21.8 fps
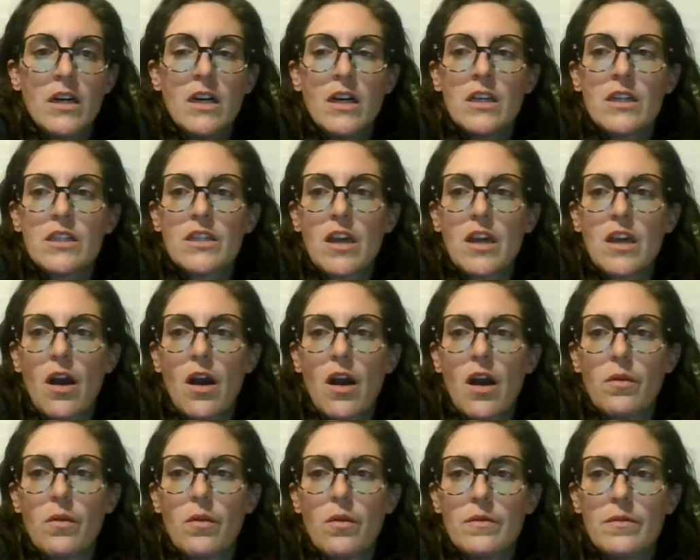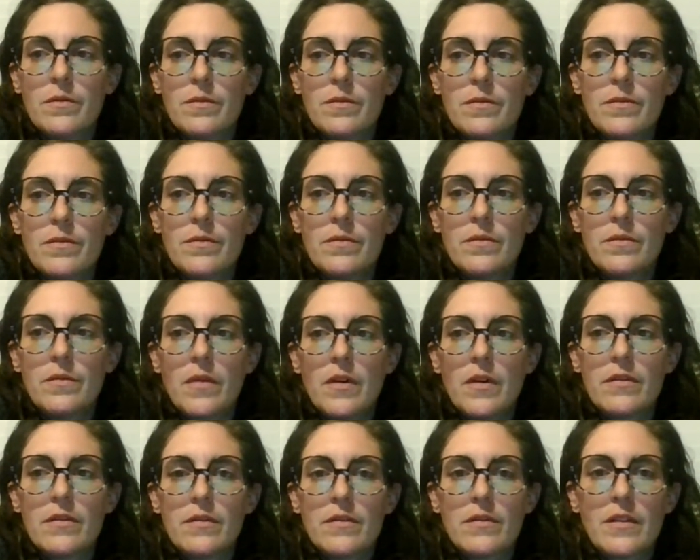So
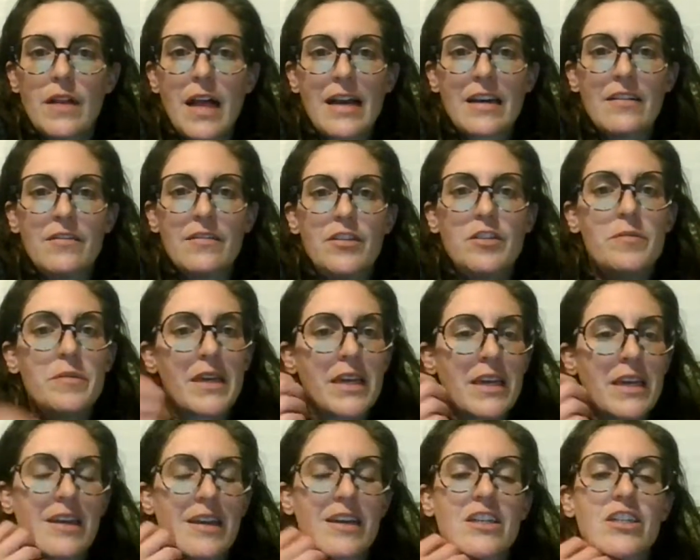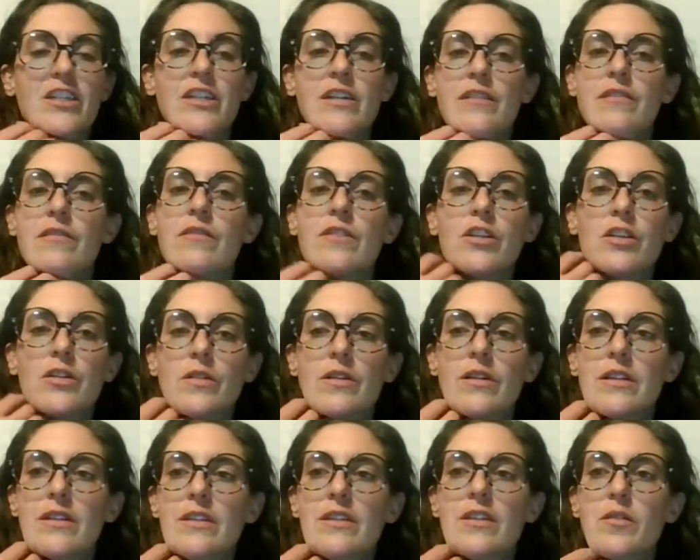lack of human connection, you
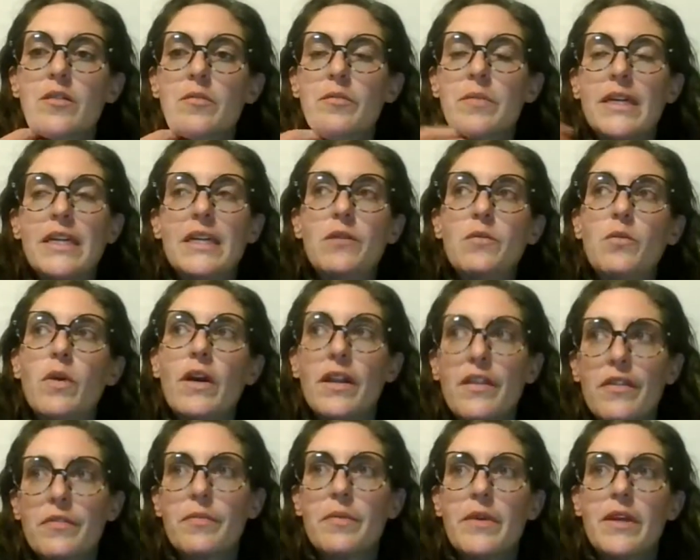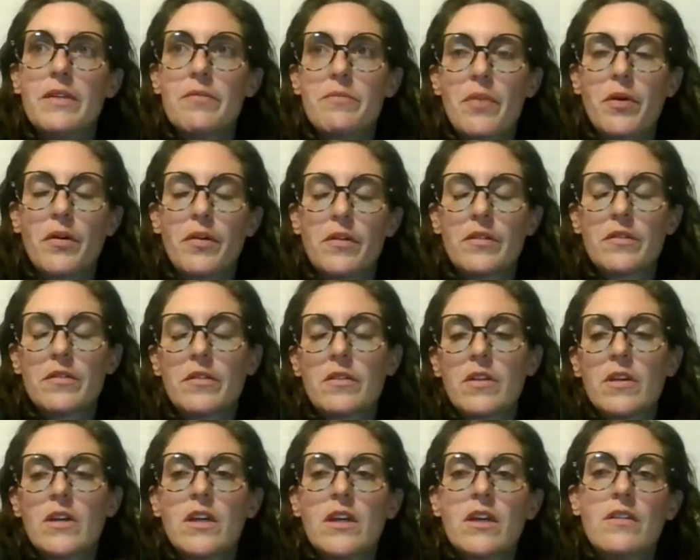can still be with people,
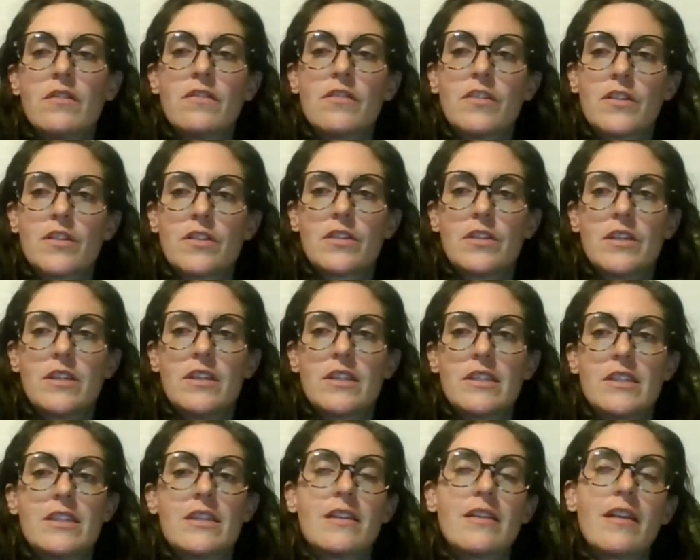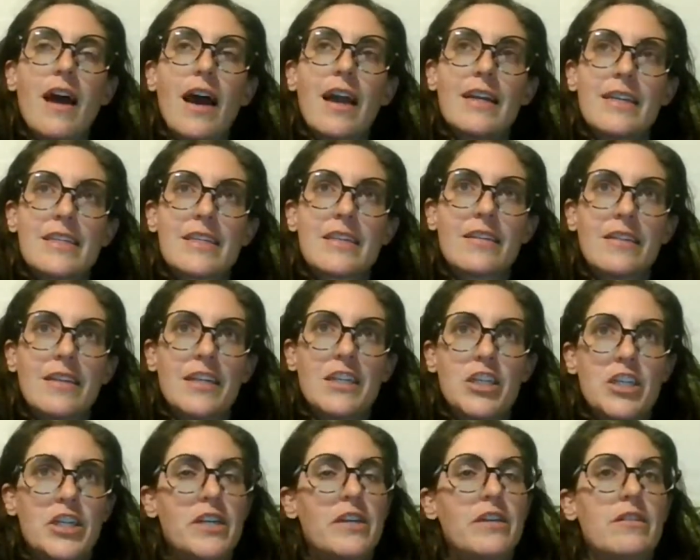versus
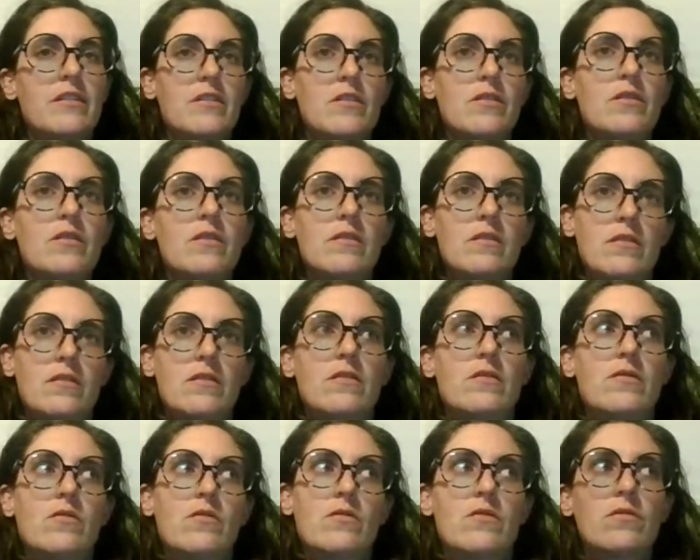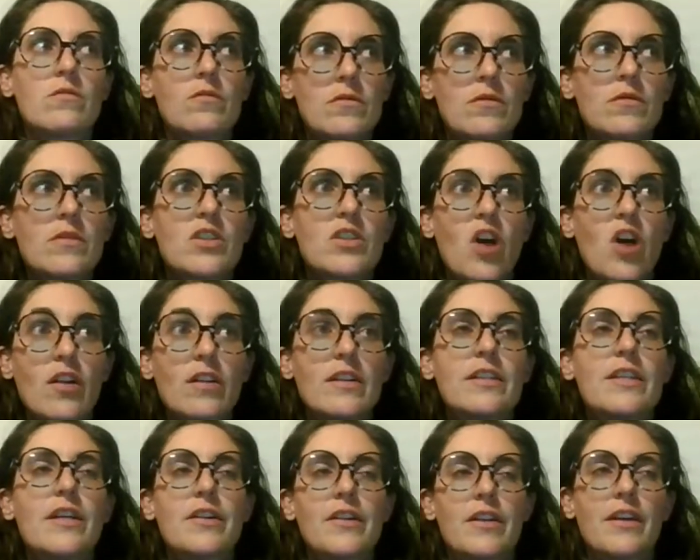isolation,
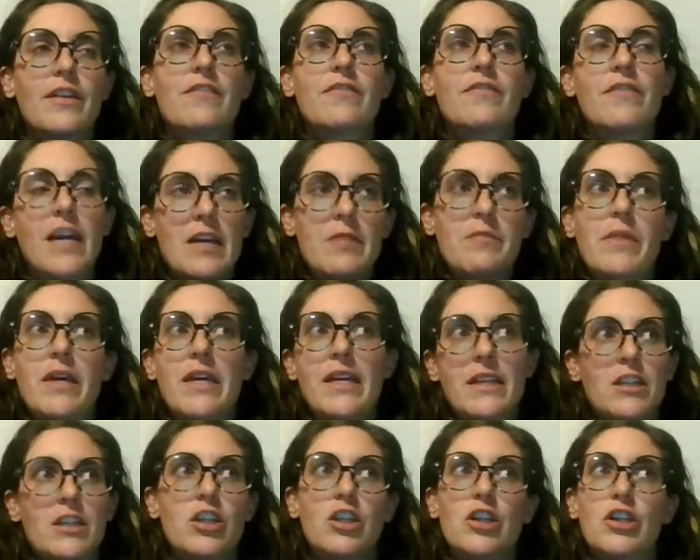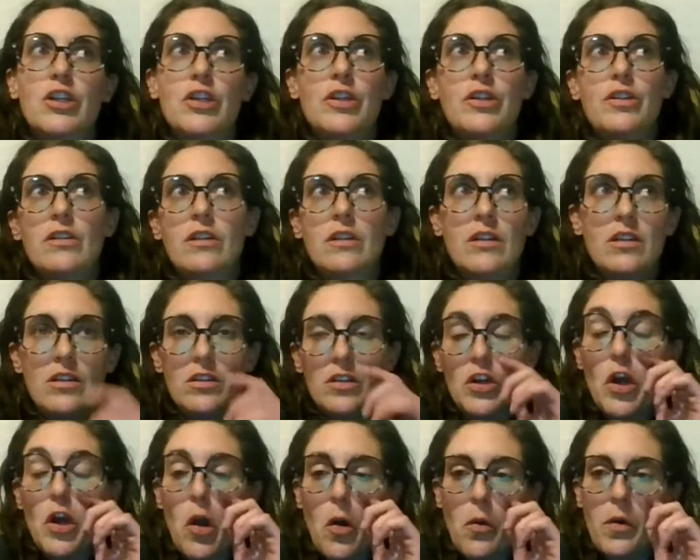solitary confinement,
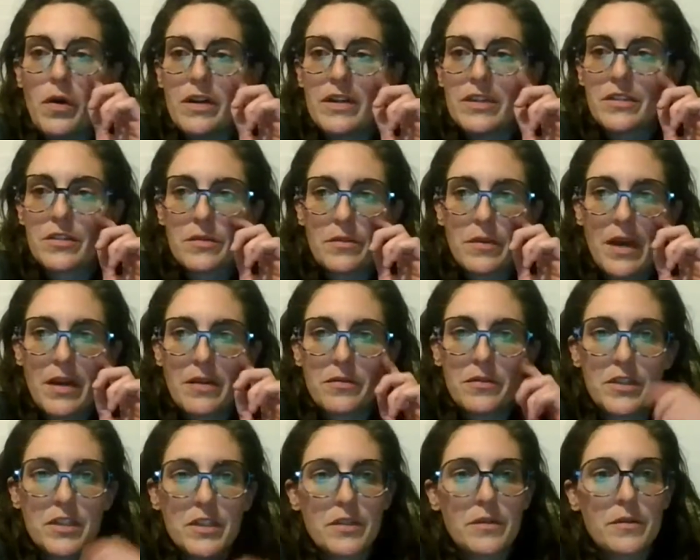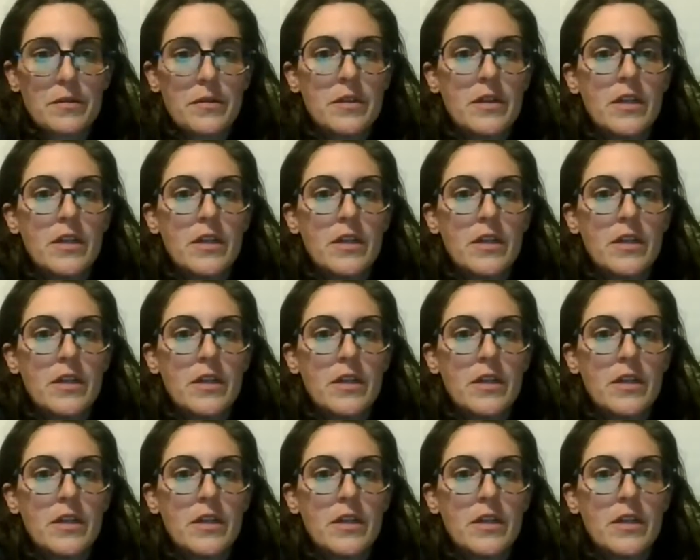no one is around you.